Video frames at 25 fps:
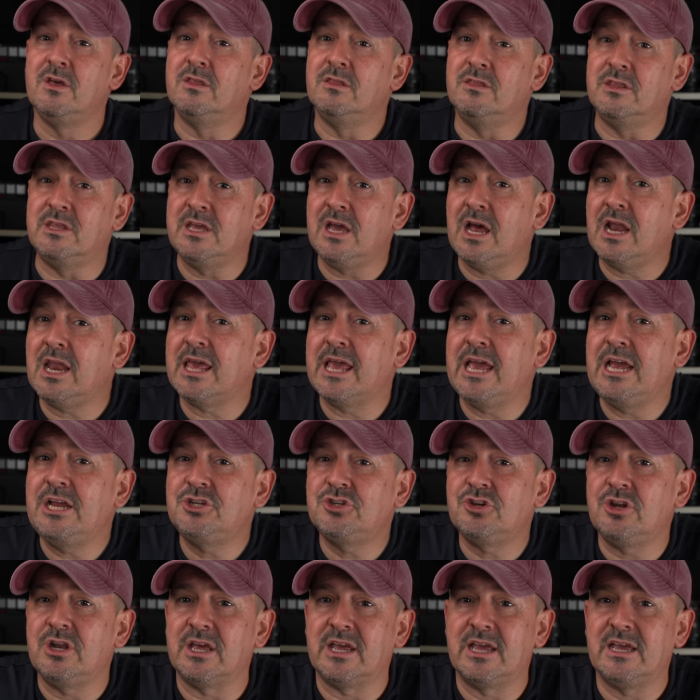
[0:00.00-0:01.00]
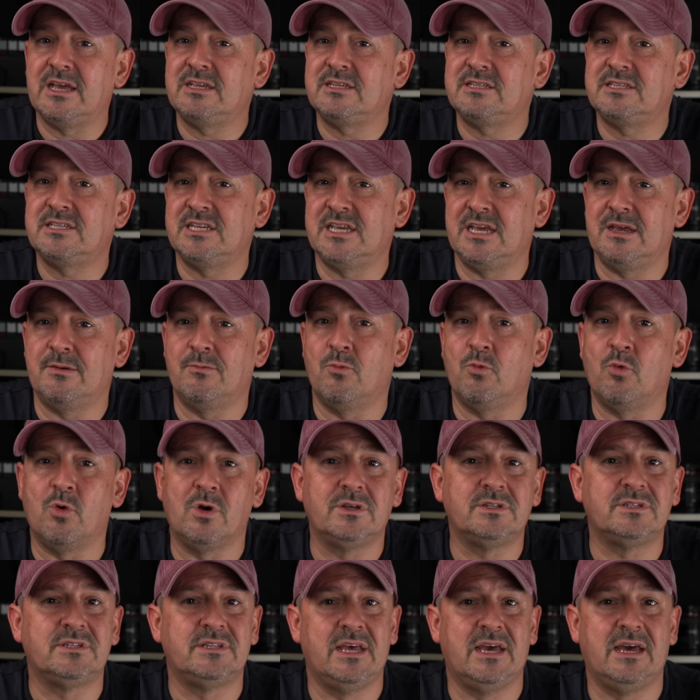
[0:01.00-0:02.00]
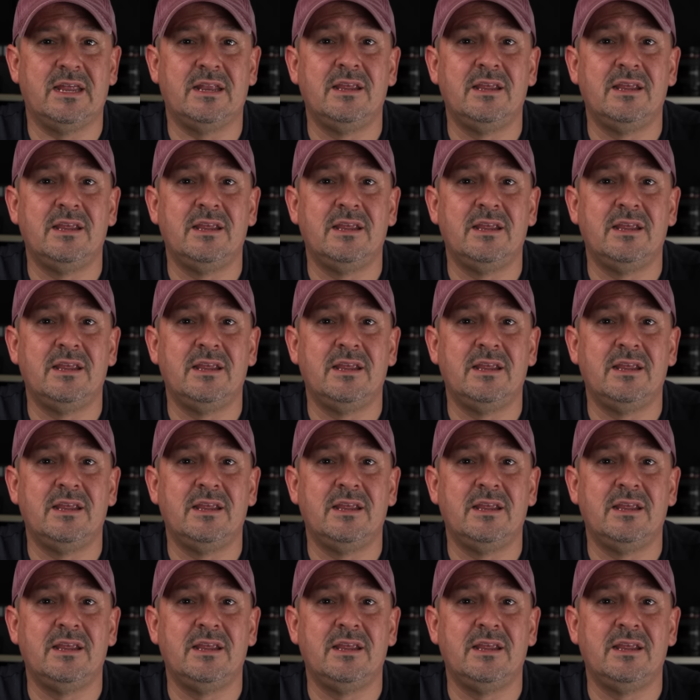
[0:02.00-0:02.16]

The allegation against him was that